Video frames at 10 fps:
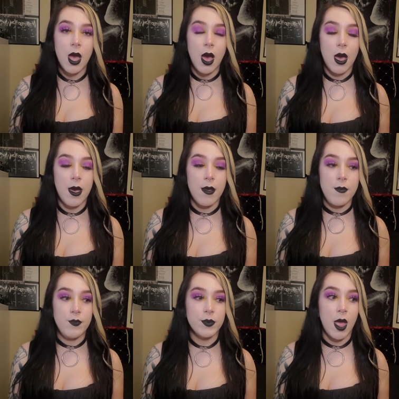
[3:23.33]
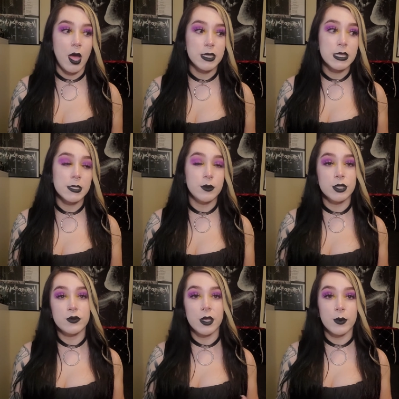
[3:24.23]
Um, honestly, you could
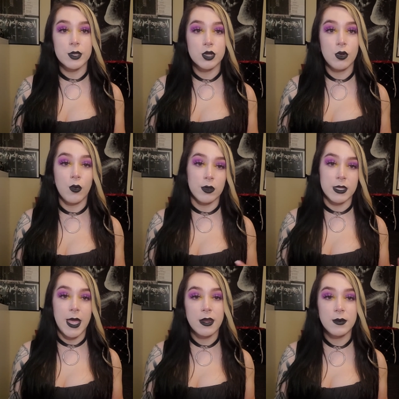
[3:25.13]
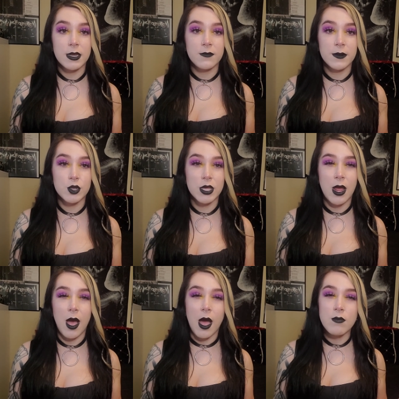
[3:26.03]
do the original or the animated version.
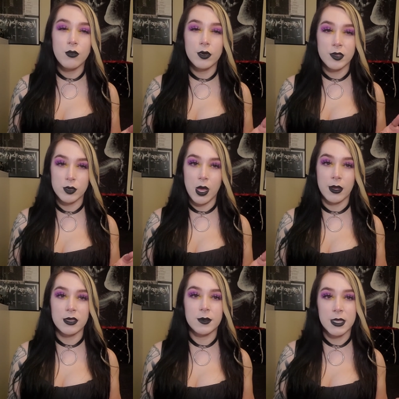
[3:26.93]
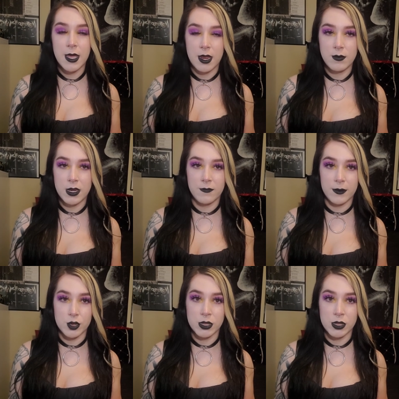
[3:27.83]
I'm more so talking about the animated version.